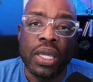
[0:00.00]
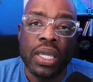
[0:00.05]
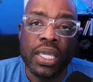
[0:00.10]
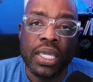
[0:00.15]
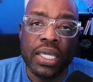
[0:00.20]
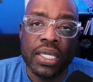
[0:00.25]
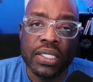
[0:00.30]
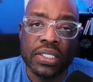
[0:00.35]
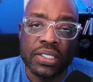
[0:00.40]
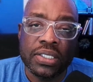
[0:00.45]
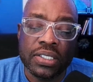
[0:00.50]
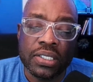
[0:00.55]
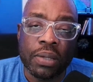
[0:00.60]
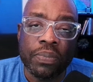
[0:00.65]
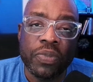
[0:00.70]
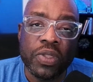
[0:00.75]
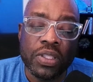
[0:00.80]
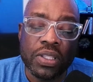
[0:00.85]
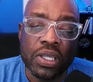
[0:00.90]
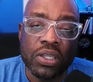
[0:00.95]
is
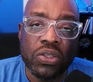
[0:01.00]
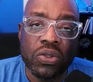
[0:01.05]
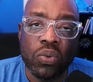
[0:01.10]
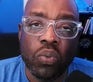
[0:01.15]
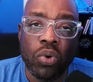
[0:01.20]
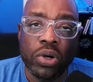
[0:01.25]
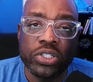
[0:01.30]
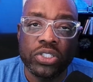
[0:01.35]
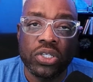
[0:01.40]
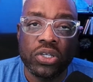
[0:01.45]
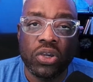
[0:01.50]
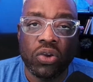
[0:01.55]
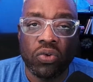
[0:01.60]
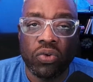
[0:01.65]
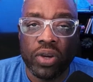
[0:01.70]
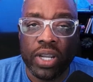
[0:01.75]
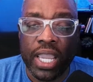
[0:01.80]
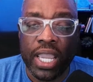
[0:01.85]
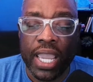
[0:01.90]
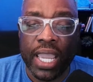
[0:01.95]
something that you want to
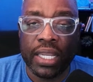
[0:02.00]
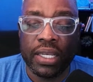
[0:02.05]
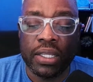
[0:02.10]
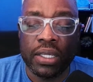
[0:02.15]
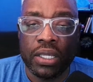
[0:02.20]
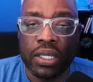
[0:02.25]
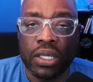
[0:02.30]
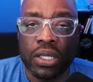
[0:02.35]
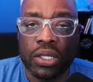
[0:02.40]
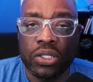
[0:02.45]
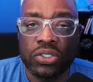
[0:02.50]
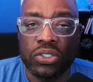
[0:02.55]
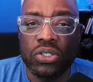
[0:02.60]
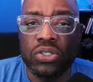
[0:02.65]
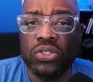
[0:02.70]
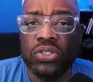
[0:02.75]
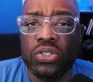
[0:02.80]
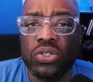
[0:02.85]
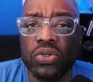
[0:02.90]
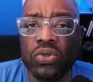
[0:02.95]
create to
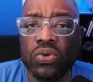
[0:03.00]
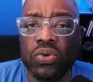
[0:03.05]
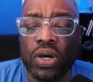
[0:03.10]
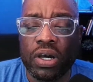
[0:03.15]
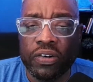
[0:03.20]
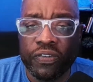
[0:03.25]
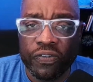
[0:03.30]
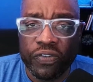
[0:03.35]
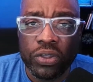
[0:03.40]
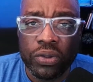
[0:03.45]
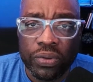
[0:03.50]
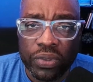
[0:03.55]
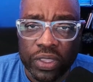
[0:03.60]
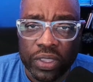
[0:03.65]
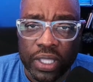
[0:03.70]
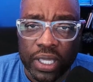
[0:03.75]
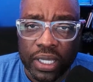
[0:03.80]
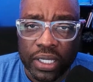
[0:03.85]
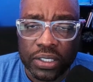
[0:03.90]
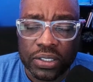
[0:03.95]
do a few
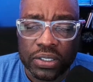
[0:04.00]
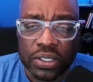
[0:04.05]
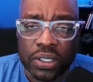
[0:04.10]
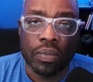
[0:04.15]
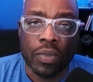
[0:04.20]
things.